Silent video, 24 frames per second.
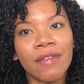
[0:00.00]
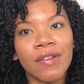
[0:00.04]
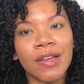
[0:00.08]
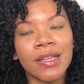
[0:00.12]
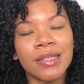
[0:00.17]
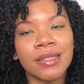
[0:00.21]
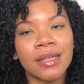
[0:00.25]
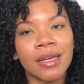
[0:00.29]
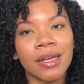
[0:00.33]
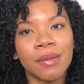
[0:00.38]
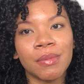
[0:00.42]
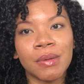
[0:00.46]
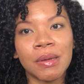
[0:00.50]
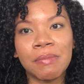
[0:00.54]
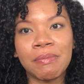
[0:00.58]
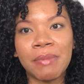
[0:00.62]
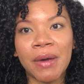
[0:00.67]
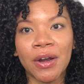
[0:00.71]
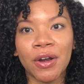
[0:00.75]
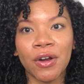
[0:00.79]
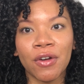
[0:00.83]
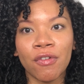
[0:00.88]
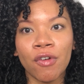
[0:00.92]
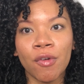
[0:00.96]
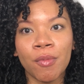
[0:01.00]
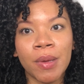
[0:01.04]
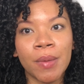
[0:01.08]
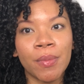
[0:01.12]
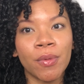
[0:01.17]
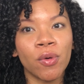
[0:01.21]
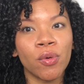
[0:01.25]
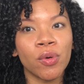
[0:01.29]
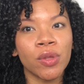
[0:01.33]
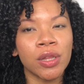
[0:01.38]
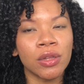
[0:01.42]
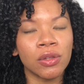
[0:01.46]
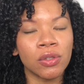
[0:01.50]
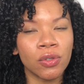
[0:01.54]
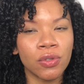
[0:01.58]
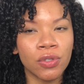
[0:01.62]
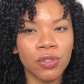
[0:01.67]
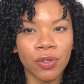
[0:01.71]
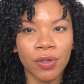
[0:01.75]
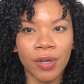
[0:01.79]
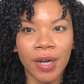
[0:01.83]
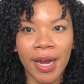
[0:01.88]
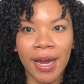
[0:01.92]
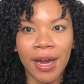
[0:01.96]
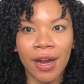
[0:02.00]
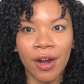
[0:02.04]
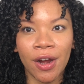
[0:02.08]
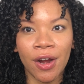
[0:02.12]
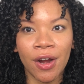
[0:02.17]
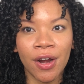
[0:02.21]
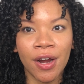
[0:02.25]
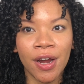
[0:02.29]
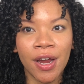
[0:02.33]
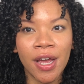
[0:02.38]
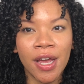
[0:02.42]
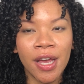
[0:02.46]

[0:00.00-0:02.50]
is gonna be better for people with looser hair